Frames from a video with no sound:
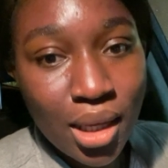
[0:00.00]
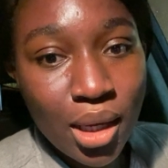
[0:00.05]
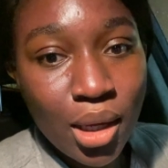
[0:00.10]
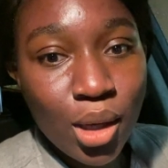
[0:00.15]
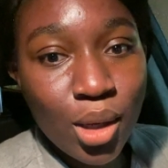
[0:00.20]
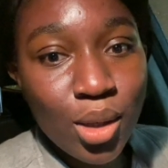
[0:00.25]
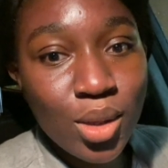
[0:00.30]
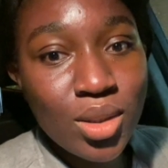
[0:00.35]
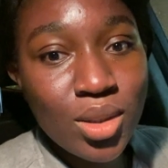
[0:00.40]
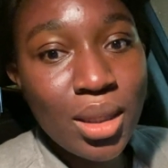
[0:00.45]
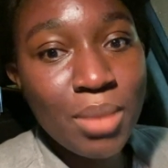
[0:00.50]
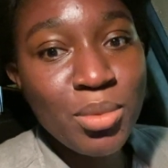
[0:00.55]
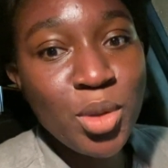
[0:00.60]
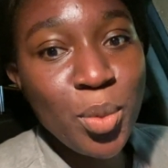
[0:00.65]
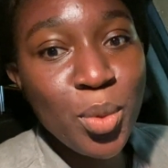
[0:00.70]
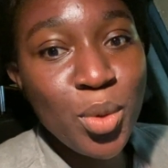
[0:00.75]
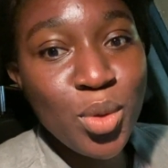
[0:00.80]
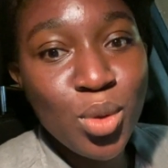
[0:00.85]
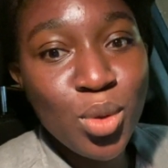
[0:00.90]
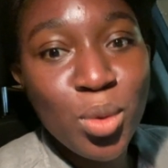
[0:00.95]
Because I'm
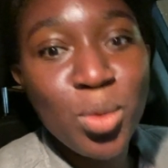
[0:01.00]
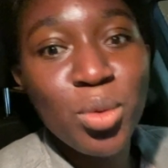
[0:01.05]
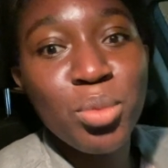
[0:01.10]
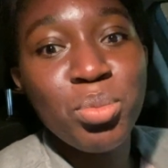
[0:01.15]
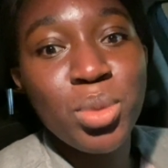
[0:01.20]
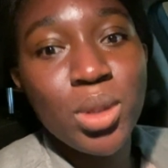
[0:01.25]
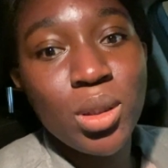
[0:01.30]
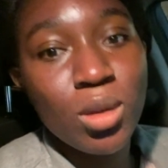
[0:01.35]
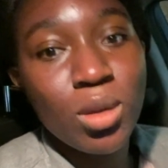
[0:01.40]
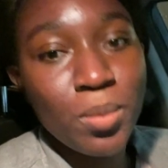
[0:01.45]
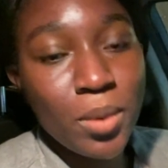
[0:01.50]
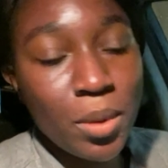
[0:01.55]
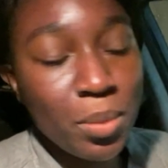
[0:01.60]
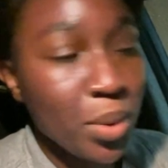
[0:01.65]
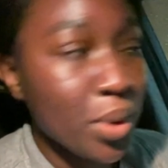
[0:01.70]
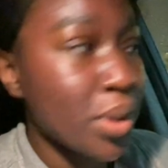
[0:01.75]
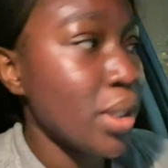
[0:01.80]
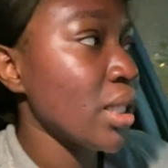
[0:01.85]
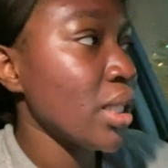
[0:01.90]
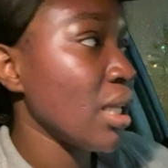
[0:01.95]
supposed to look beat up
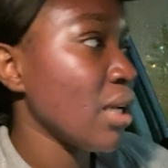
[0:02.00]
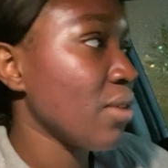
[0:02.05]
apparently